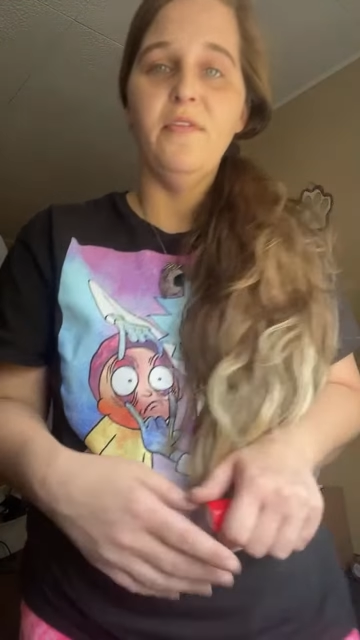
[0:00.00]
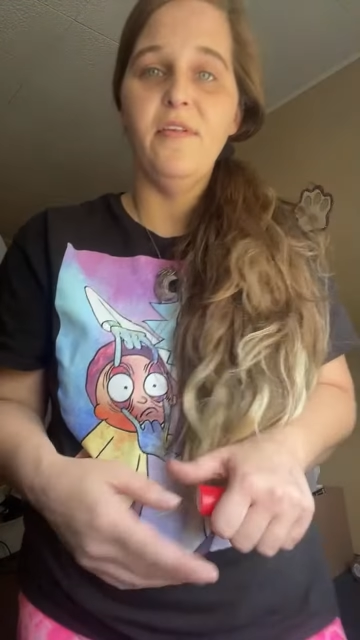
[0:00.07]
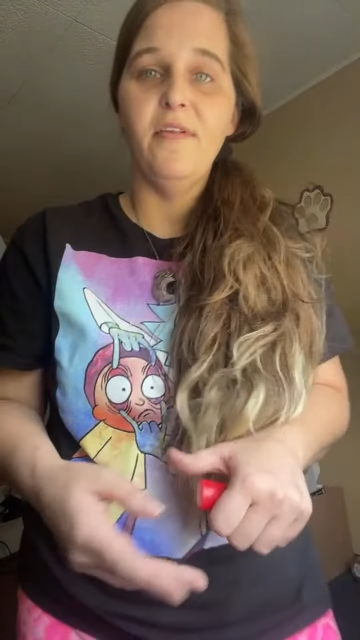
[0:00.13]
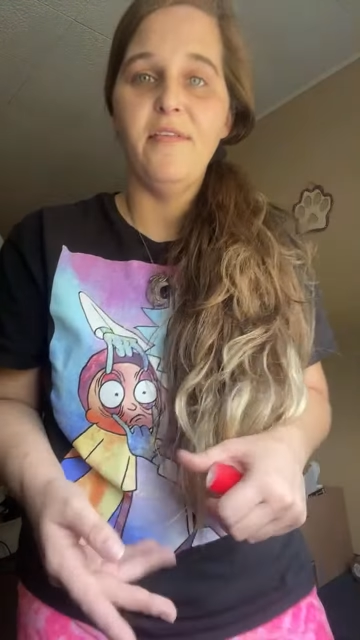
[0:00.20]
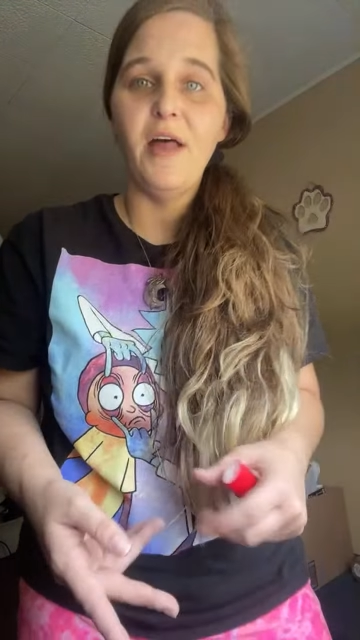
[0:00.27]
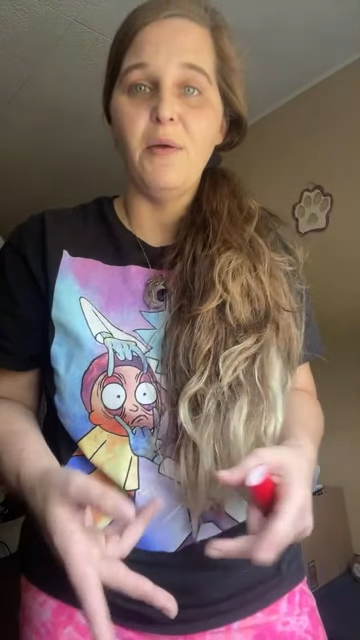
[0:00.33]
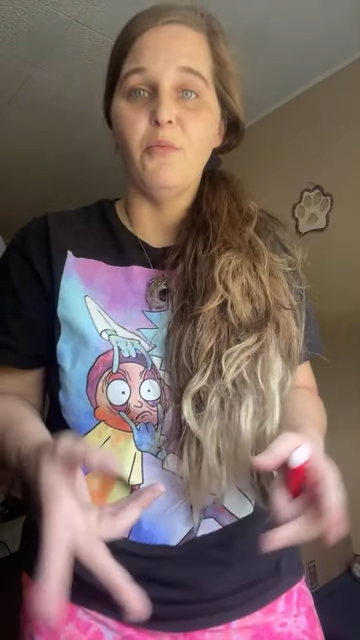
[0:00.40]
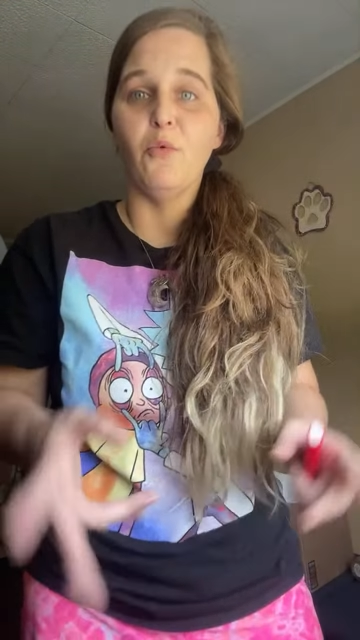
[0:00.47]
to
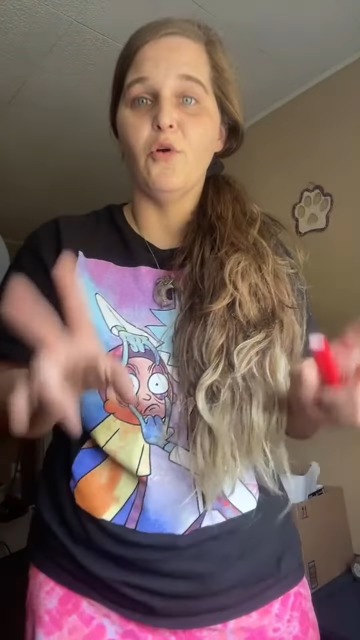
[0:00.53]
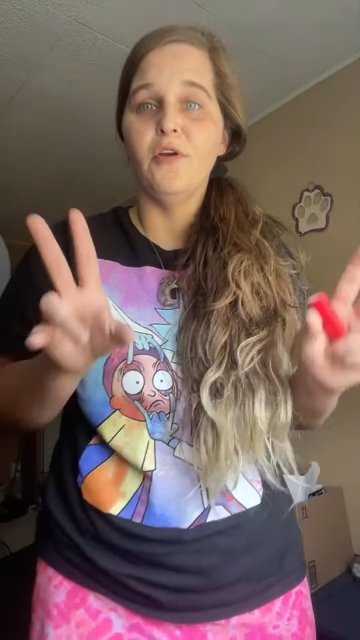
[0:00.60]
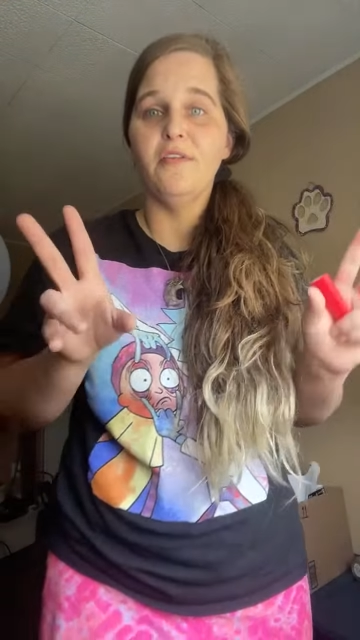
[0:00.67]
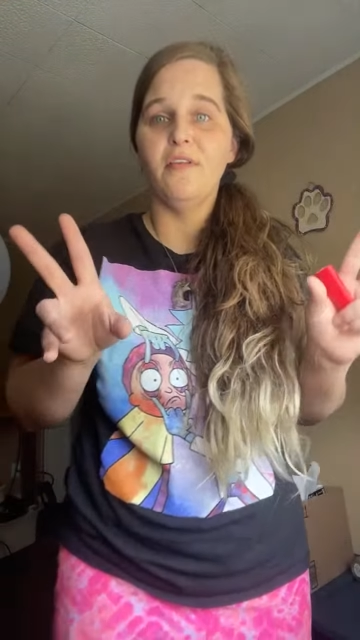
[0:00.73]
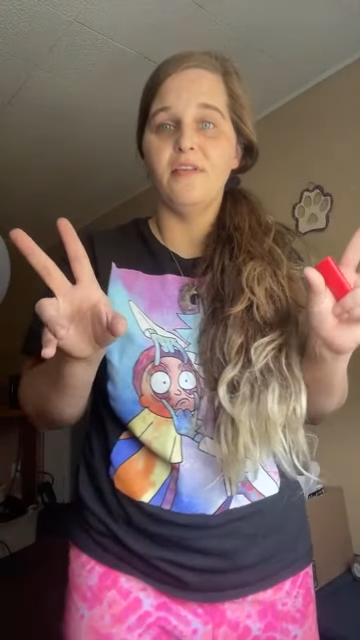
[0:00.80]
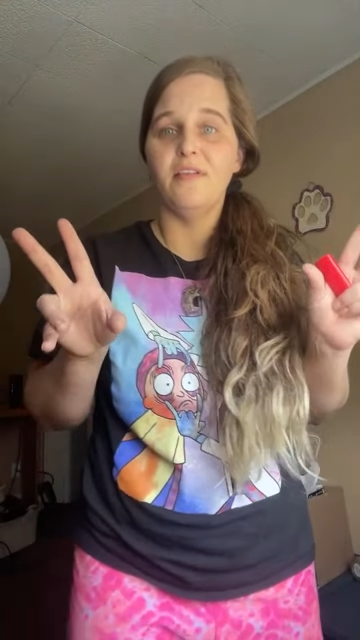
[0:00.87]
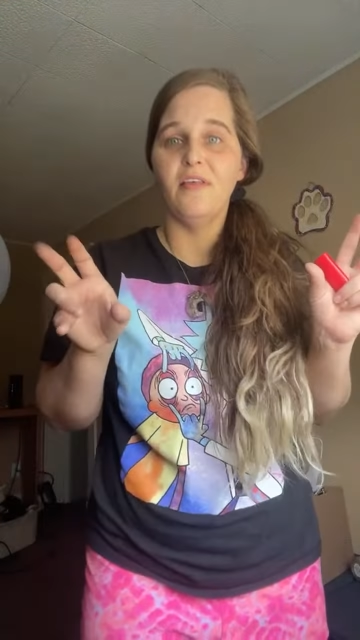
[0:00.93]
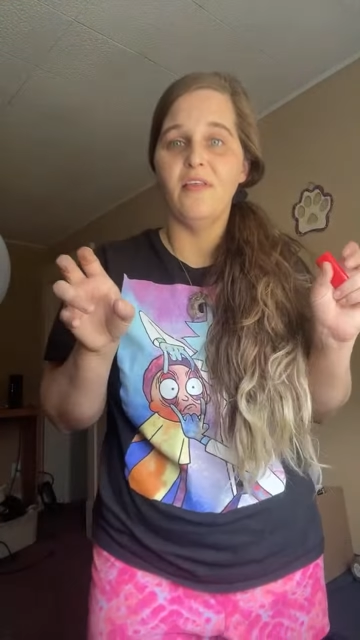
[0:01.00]
say
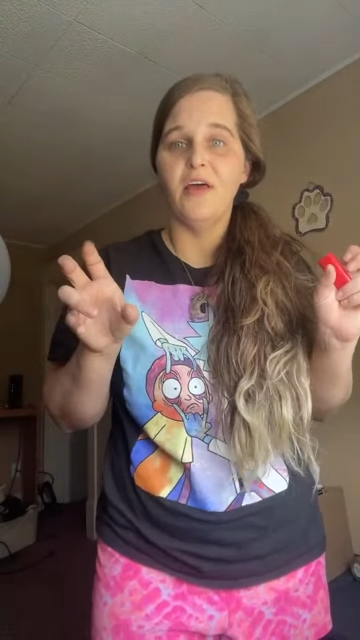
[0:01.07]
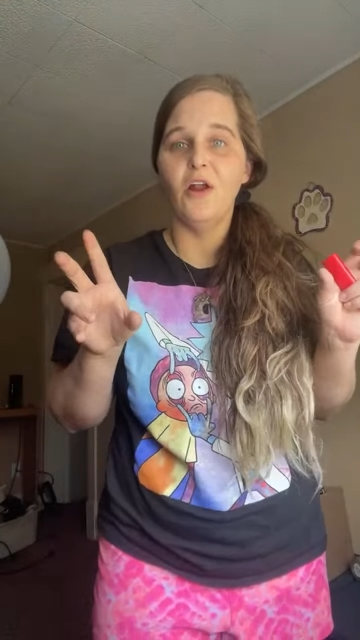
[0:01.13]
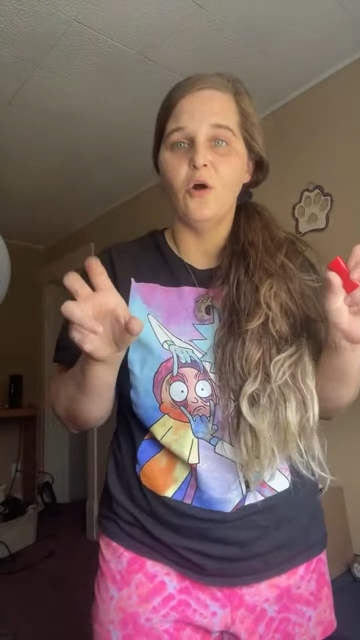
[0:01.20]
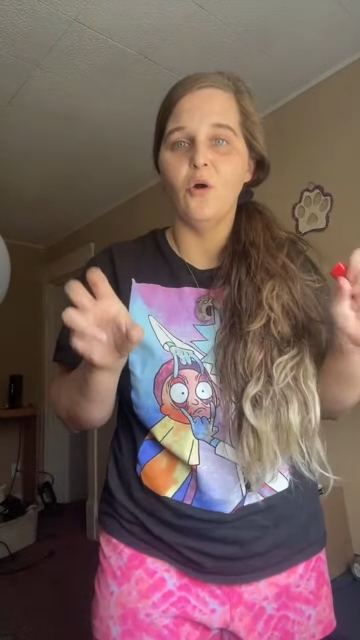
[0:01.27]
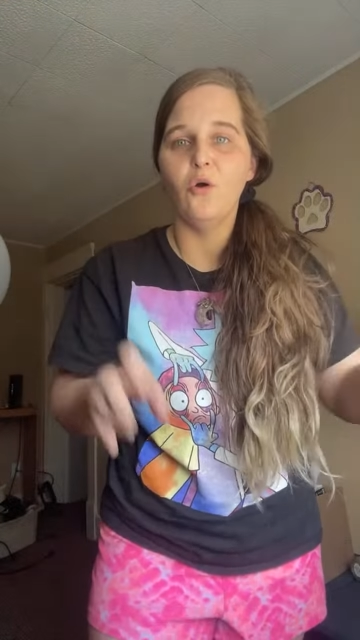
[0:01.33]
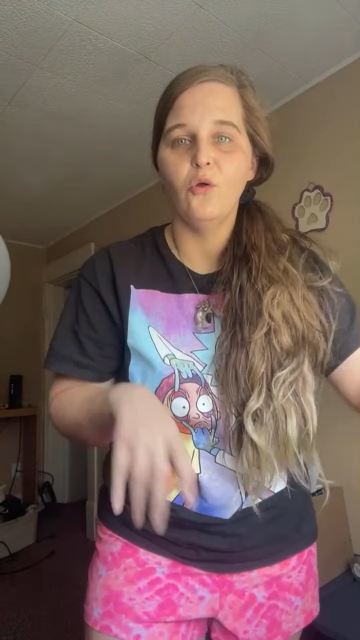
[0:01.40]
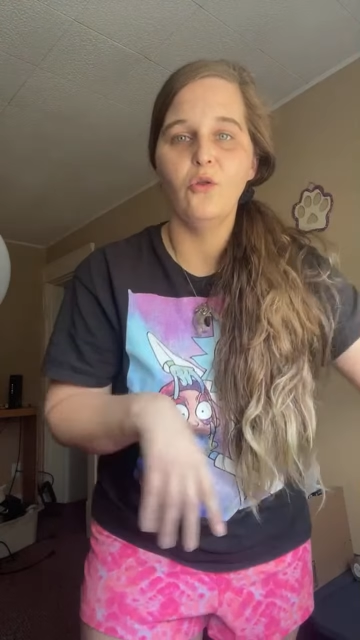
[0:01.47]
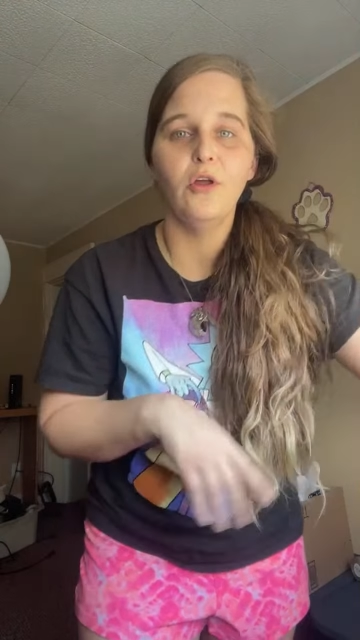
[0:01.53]
Marissa so they
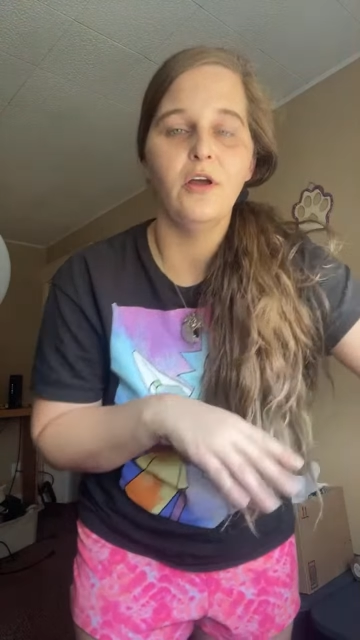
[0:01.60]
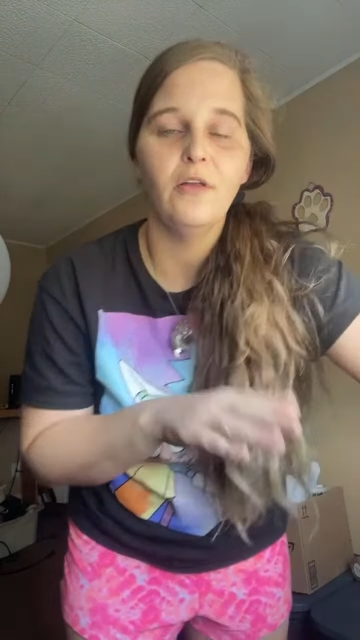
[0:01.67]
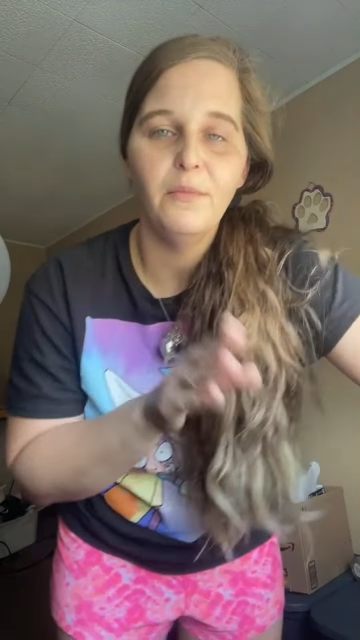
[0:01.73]
don't click.